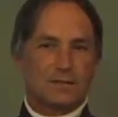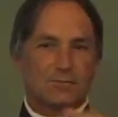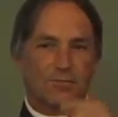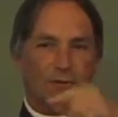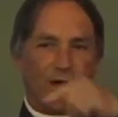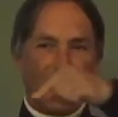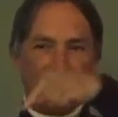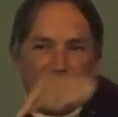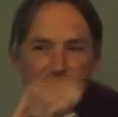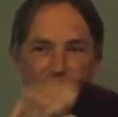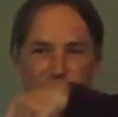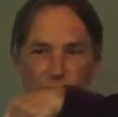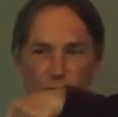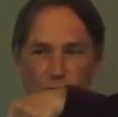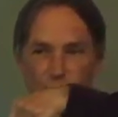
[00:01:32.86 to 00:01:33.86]
trying
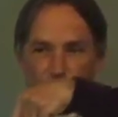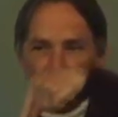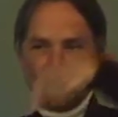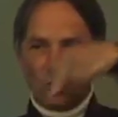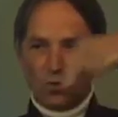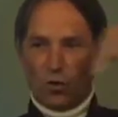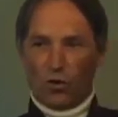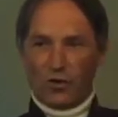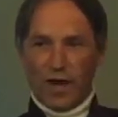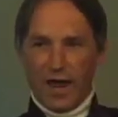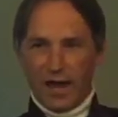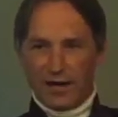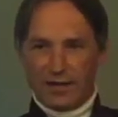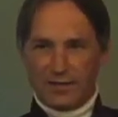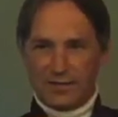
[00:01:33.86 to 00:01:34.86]
to
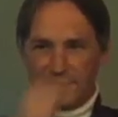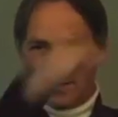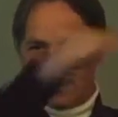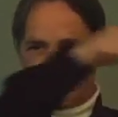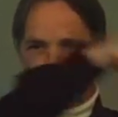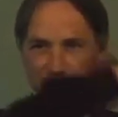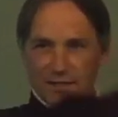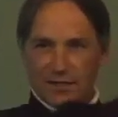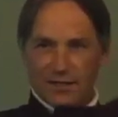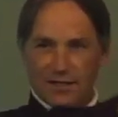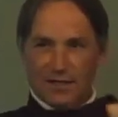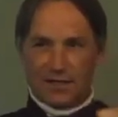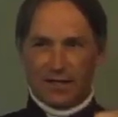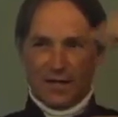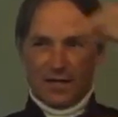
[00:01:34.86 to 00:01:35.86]
connect
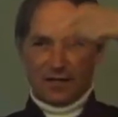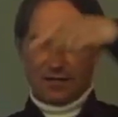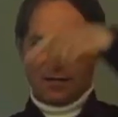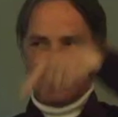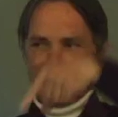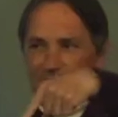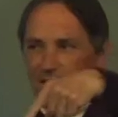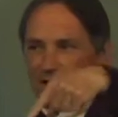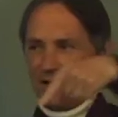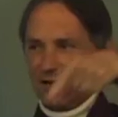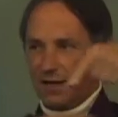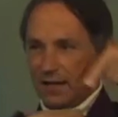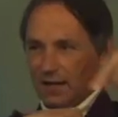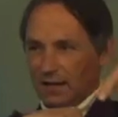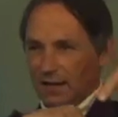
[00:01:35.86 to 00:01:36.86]
the